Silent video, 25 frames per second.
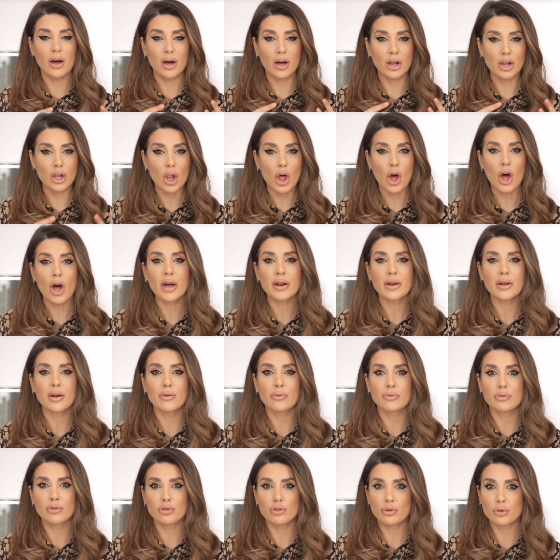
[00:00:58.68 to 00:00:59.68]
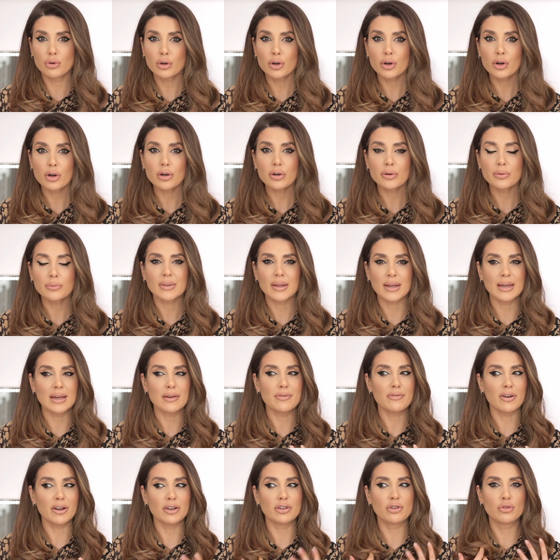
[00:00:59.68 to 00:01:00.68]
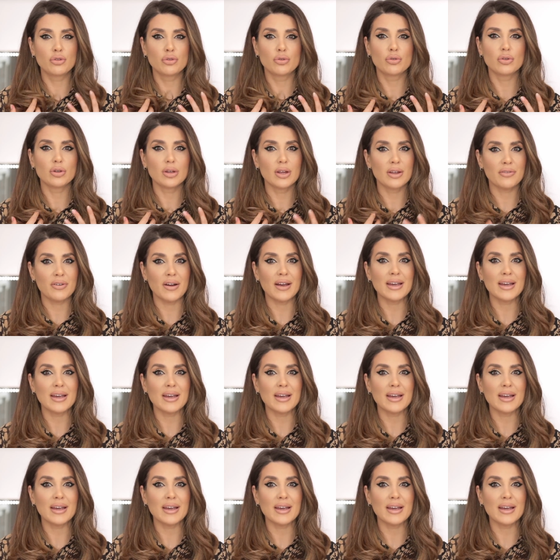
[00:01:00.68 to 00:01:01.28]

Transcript: a lot of sugar. Like if I if